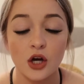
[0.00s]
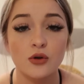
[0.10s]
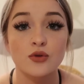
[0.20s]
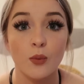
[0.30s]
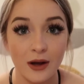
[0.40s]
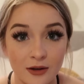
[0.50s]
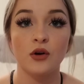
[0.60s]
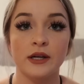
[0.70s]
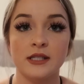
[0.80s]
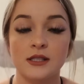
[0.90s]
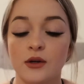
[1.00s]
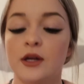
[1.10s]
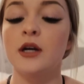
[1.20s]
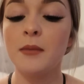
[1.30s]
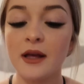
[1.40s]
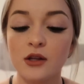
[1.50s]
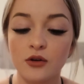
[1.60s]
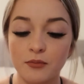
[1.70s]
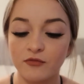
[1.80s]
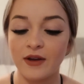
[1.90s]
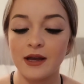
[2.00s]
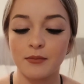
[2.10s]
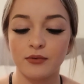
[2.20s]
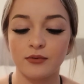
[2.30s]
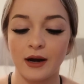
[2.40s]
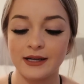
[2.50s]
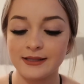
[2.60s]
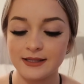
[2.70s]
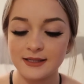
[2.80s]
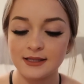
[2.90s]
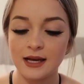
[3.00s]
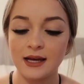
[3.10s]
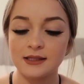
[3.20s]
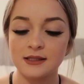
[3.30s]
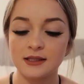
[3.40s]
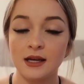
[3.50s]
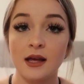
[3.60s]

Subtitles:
goes well. Okay, so here are my little fake pregnancy tests.